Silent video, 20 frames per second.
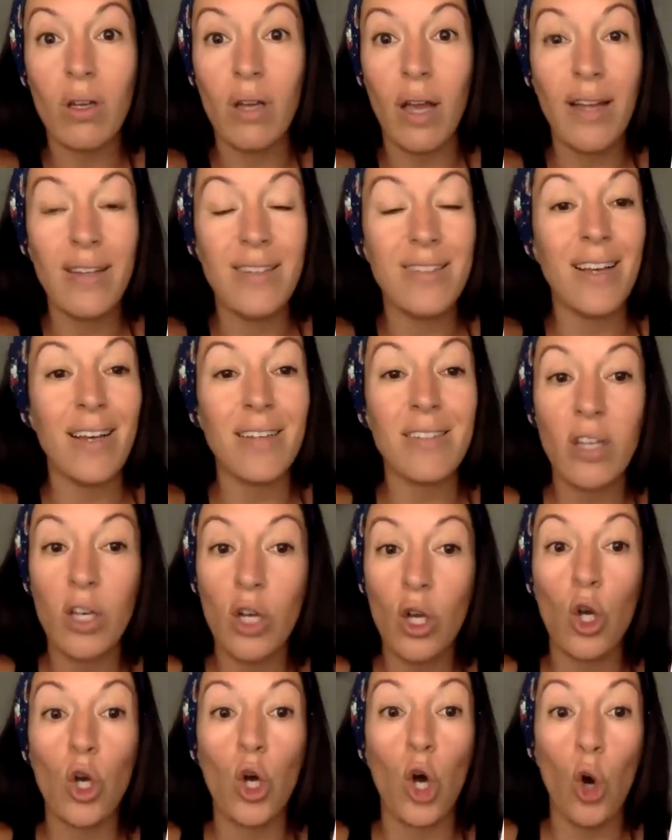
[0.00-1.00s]
it
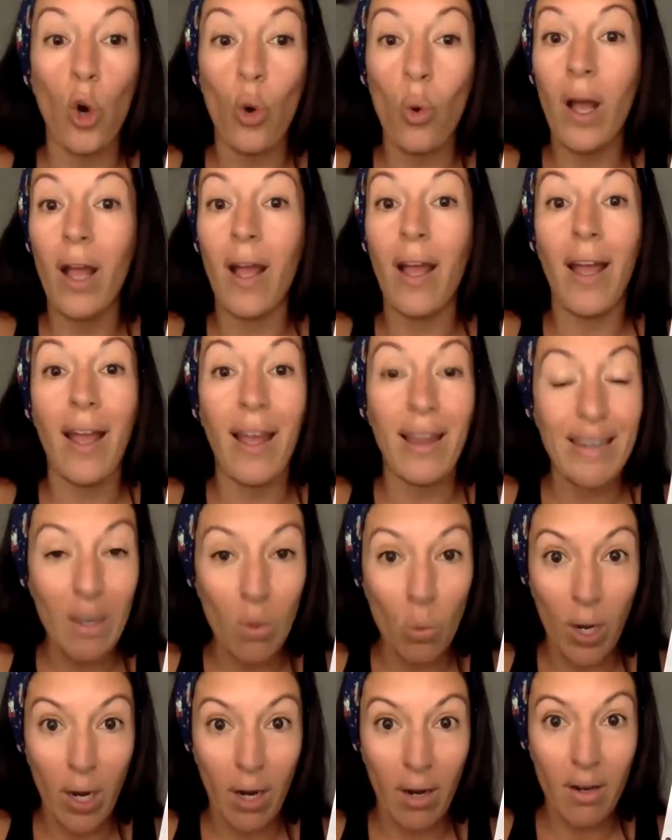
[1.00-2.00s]
doesn't go
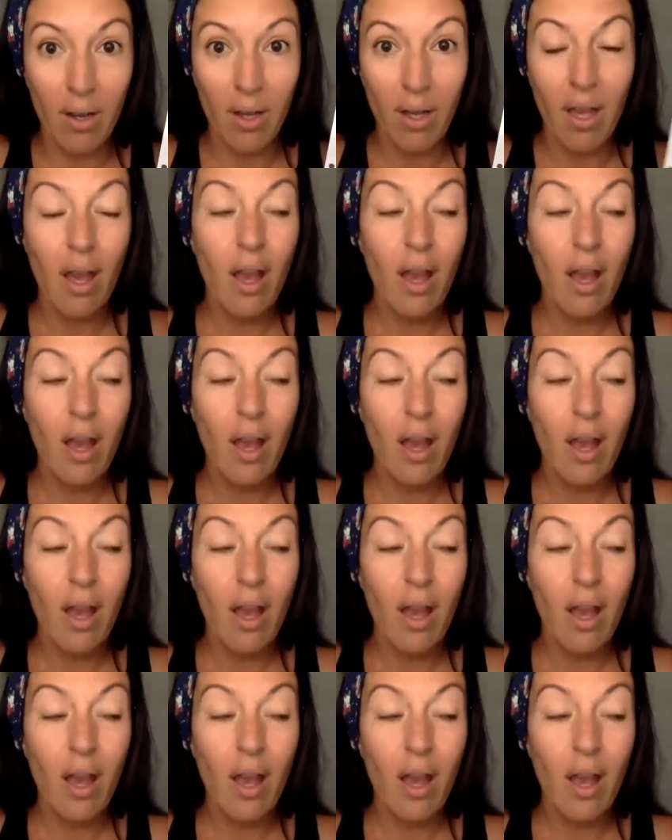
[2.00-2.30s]
anywhere.